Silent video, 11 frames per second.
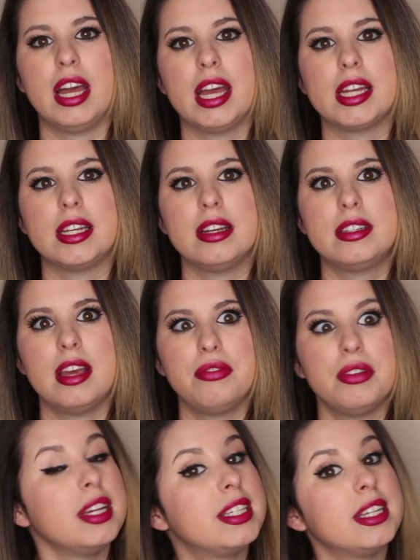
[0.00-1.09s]
And it
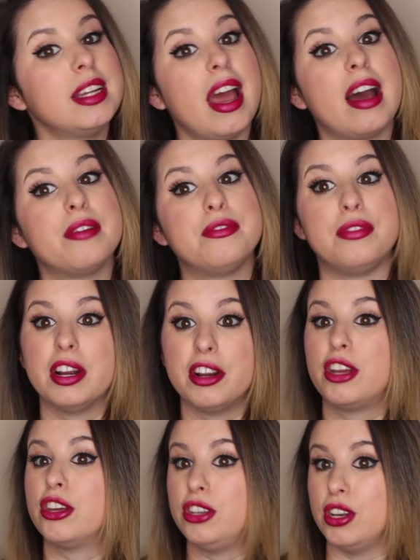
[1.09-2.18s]
definitely didn't have
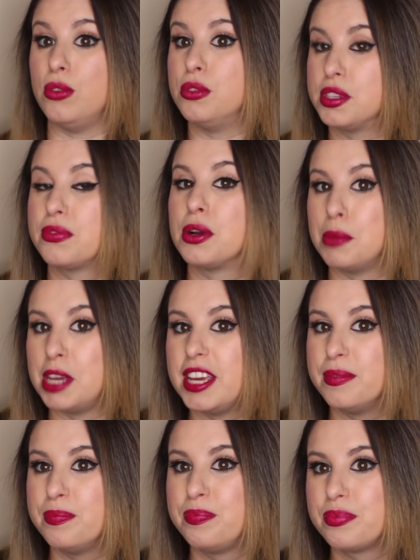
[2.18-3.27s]
very good news for me.